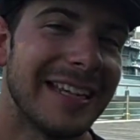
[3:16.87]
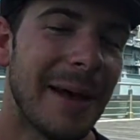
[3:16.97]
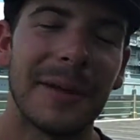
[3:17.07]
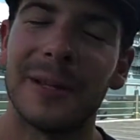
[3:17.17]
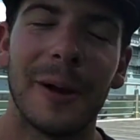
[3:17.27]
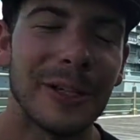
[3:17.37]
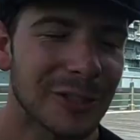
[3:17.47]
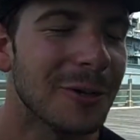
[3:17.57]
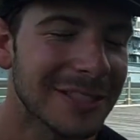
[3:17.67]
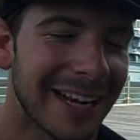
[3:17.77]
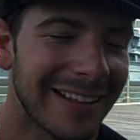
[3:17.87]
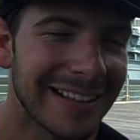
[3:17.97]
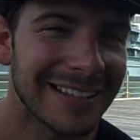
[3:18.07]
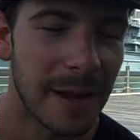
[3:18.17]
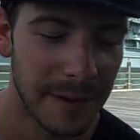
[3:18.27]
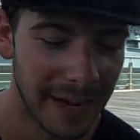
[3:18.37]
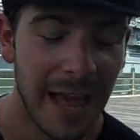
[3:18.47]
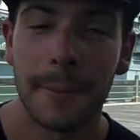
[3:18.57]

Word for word: that. Either way, so excited that it's coming.